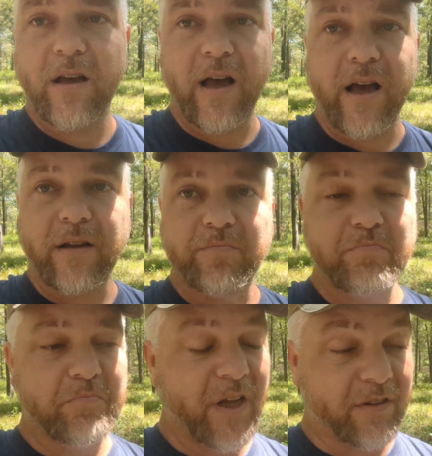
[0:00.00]
I
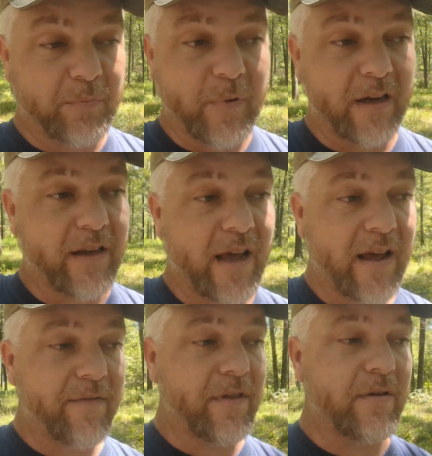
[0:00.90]
expect to
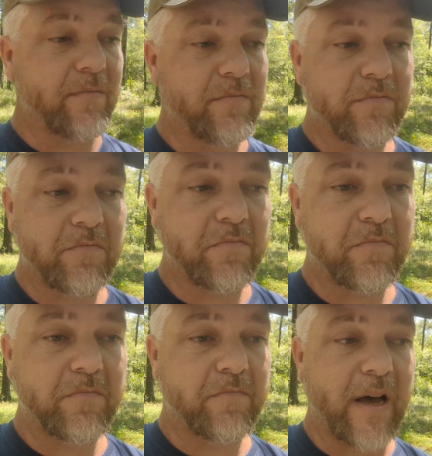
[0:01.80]
have them
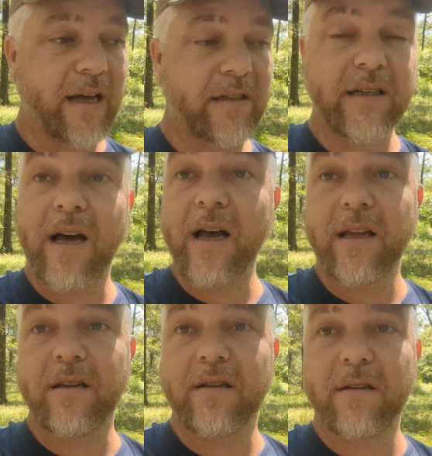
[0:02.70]
by
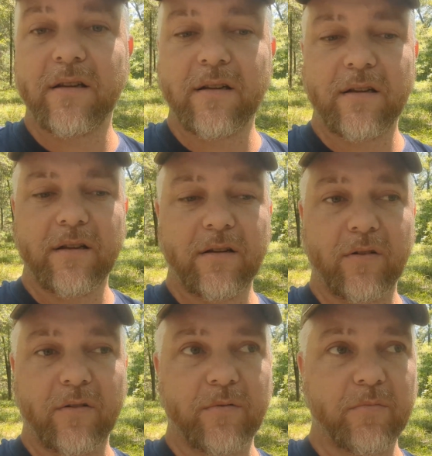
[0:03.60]
tonight
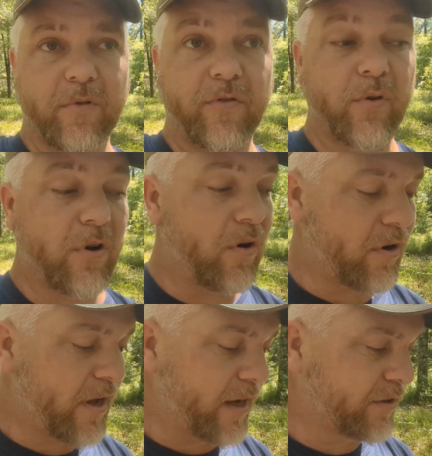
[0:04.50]
or before
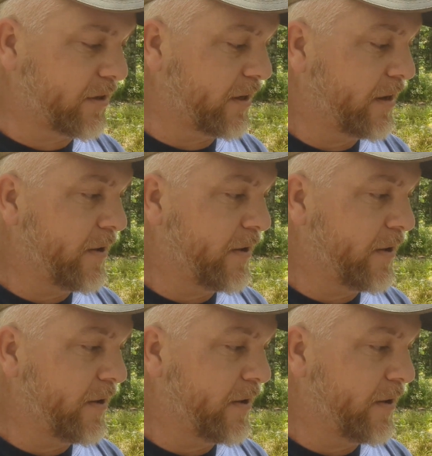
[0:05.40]
dark, actually.